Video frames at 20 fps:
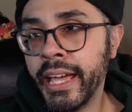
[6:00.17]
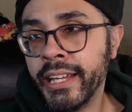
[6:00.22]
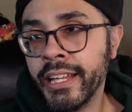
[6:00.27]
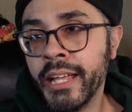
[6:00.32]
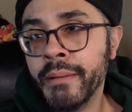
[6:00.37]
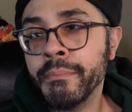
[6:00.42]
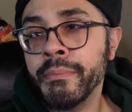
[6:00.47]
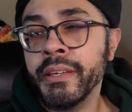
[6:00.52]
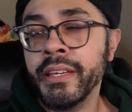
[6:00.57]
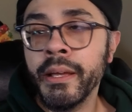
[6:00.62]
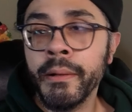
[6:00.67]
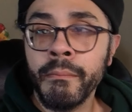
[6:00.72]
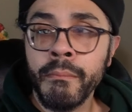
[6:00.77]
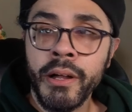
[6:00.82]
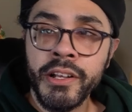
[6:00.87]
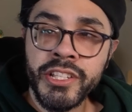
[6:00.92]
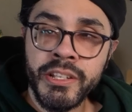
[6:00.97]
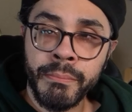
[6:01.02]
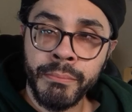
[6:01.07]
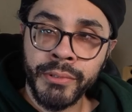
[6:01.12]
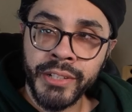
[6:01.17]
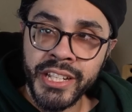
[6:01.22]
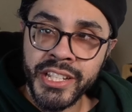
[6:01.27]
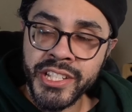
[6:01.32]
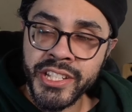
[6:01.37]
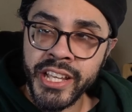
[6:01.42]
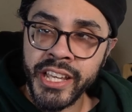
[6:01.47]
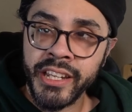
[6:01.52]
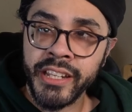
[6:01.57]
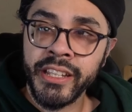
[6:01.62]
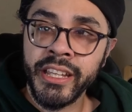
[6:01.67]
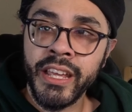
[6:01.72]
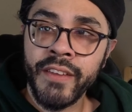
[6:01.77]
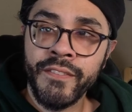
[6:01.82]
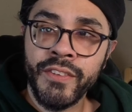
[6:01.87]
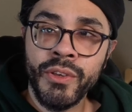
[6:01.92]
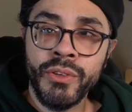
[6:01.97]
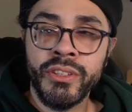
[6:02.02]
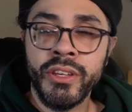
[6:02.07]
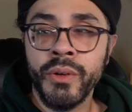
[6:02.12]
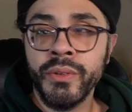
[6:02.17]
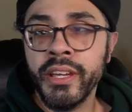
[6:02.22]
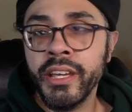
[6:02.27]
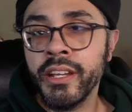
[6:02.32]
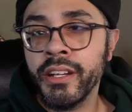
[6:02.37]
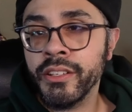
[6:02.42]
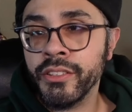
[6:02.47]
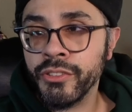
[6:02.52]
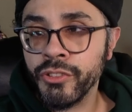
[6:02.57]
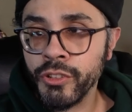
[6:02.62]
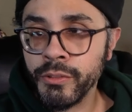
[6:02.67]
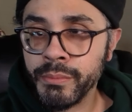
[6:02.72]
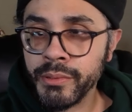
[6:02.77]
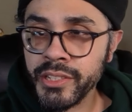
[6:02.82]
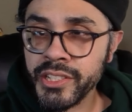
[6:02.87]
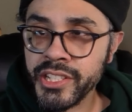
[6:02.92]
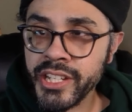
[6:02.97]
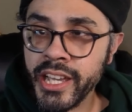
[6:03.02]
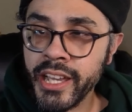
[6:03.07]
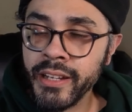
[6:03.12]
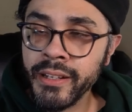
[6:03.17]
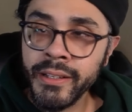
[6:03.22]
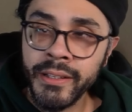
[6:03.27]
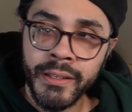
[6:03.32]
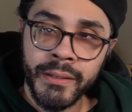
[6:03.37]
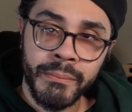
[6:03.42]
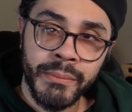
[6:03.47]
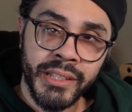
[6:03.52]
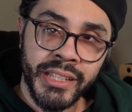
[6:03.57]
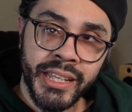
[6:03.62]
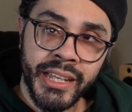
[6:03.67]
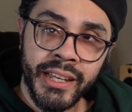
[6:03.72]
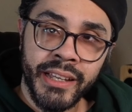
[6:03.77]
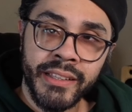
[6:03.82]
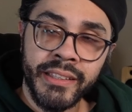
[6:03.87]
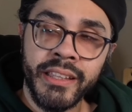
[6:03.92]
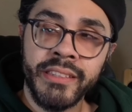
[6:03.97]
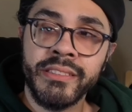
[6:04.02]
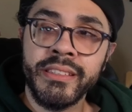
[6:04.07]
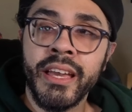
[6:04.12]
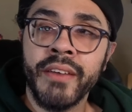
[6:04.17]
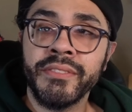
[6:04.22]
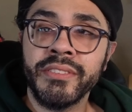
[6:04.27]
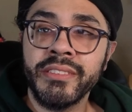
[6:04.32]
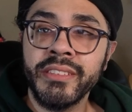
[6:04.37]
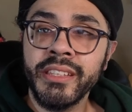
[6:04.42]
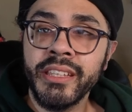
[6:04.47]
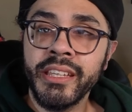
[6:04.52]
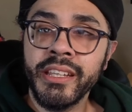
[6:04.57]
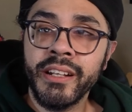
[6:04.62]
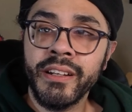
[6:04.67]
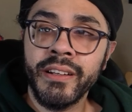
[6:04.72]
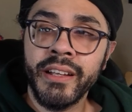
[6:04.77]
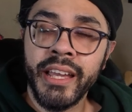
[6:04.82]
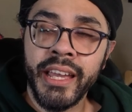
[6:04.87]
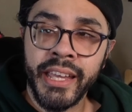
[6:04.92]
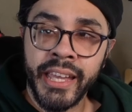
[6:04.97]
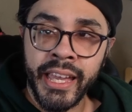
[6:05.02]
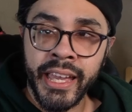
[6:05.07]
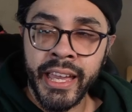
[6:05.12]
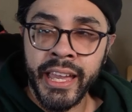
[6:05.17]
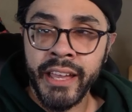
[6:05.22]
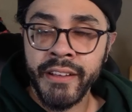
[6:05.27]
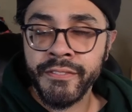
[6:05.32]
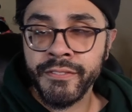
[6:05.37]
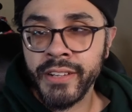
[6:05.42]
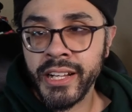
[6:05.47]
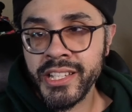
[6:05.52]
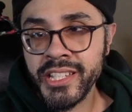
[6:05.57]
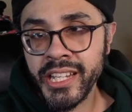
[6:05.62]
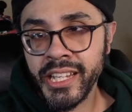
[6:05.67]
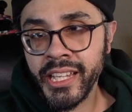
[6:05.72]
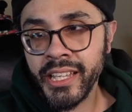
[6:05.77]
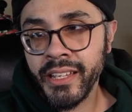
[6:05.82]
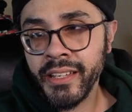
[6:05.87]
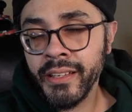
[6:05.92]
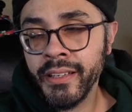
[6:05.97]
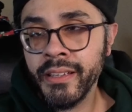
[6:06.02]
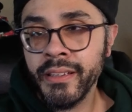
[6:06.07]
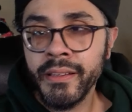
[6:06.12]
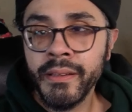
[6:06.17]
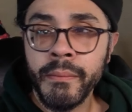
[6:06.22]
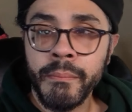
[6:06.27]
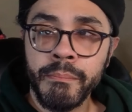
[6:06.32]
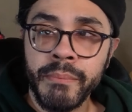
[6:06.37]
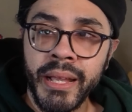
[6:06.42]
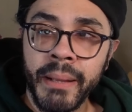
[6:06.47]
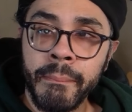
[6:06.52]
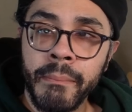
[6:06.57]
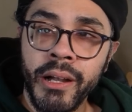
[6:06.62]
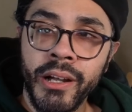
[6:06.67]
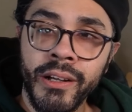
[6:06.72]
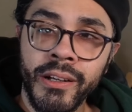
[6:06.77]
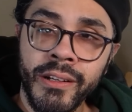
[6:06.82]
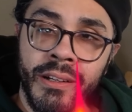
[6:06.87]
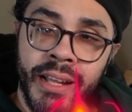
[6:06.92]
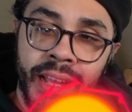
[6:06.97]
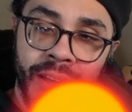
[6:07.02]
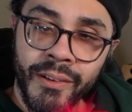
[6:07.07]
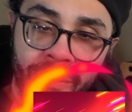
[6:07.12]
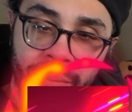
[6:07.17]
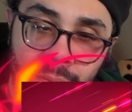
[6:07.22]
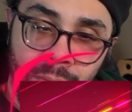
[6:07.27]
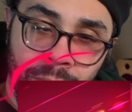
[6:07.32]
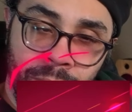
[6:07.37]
and I'd be much appreciated if you donated a super chat. But yeah, it's FC here, aka Fried Chicken. Big Bird out.